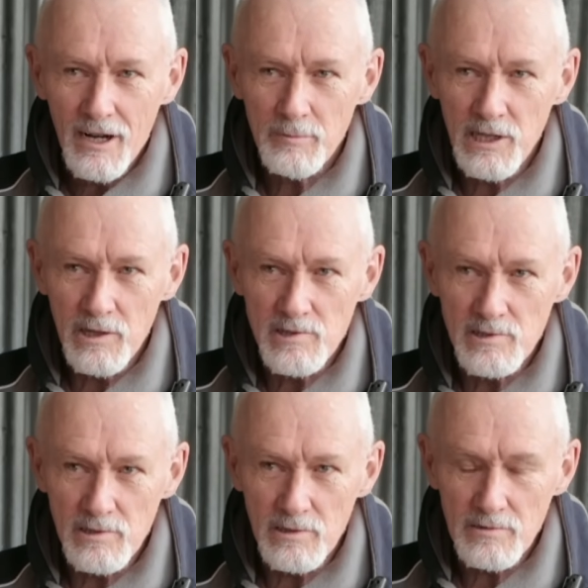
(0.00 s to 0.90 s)
I'm going
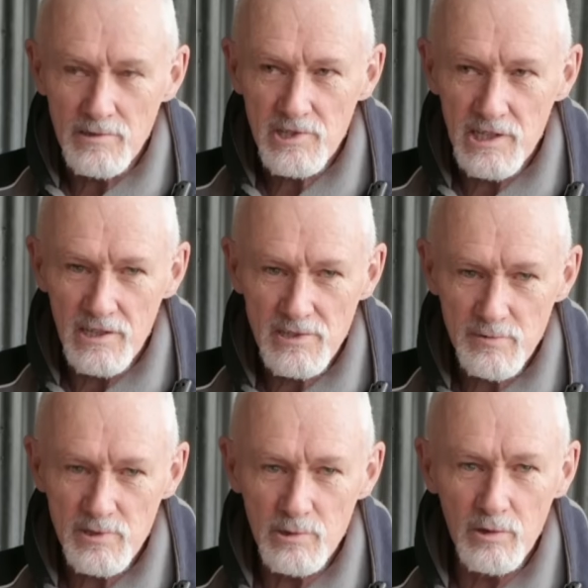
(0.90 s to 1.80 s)
to share
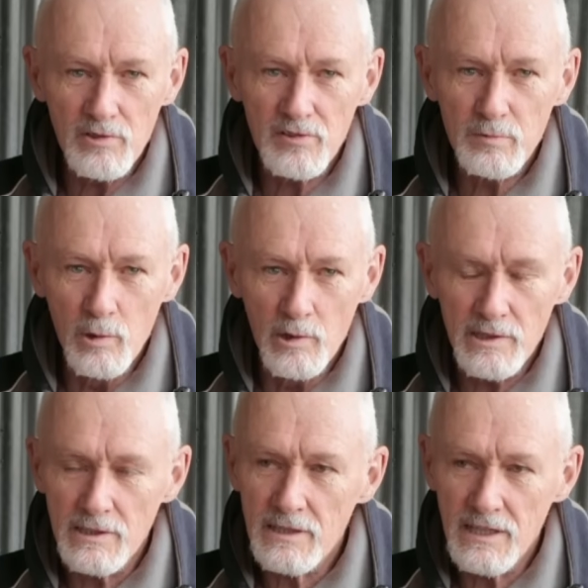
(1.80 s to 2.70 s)
some stories this
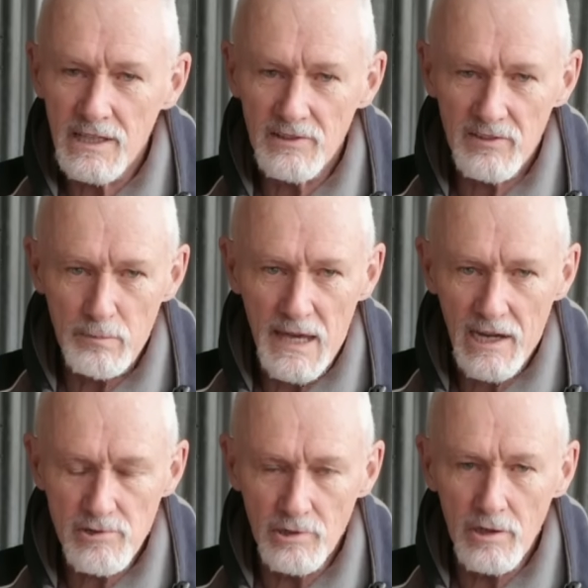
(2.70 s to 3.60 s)
morning against the
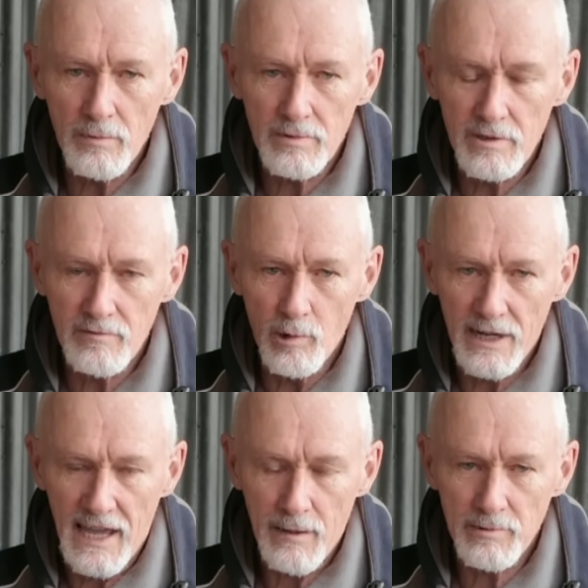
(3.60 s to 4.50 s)
backdrop of
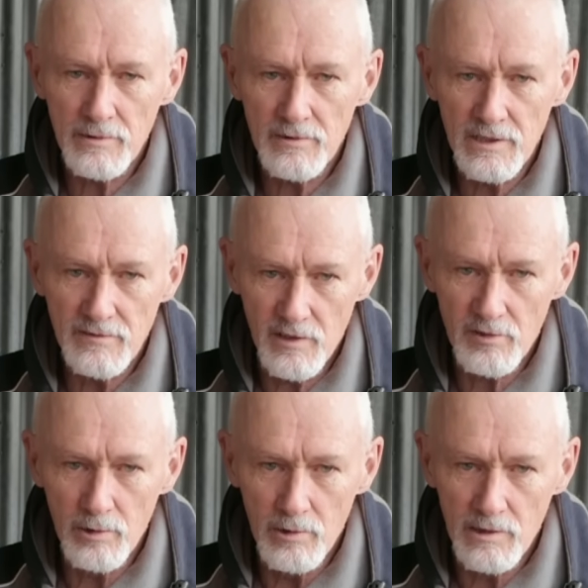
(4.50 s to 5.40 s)
what happened in
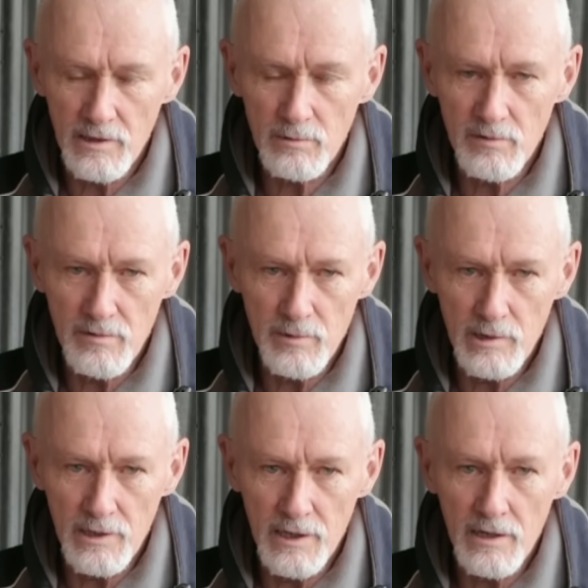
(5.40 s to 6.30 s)
Victoria with the
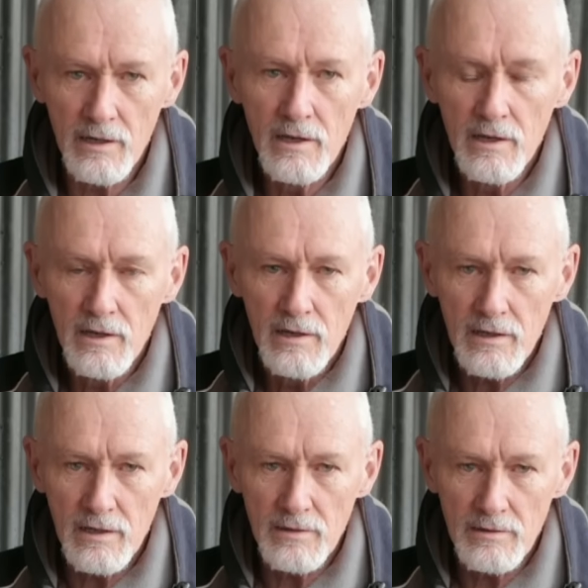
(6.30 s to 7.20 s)
murder
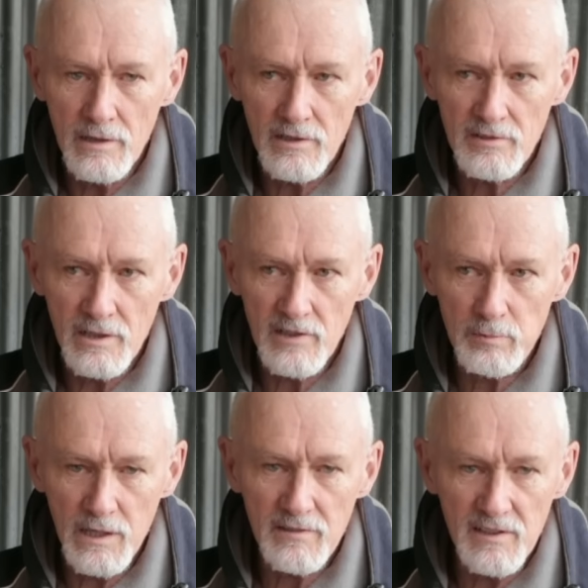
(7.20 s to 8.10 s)
and I
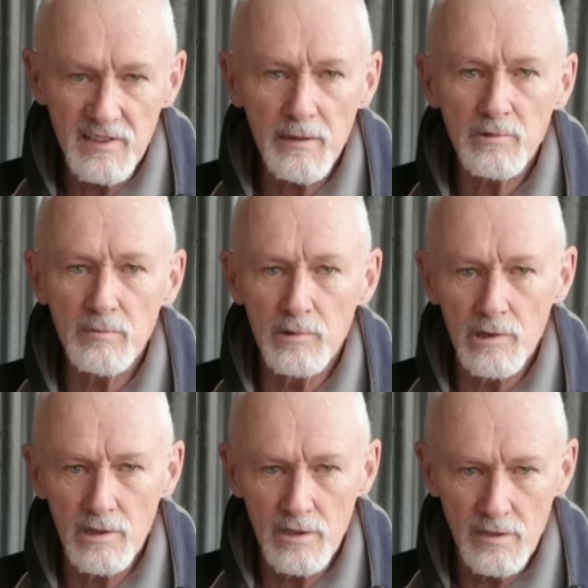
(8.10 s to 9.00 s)
expect the attempted
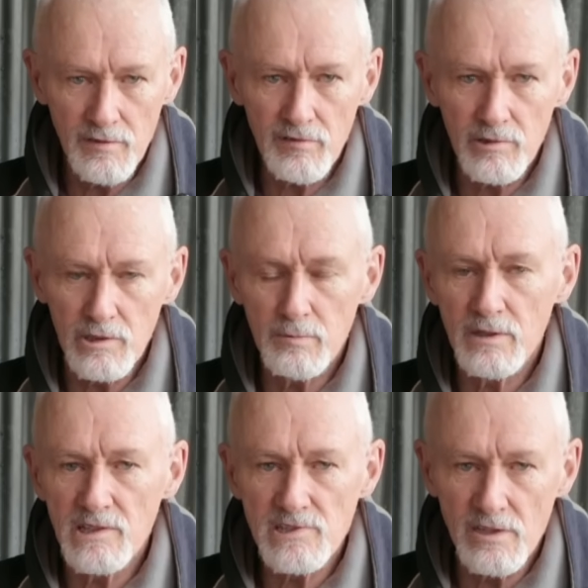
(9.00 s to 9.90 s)
murder of a third
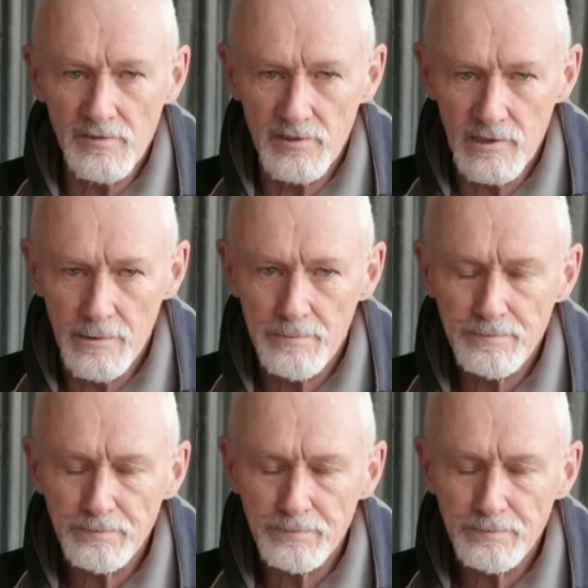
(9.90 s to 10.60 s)
police officer.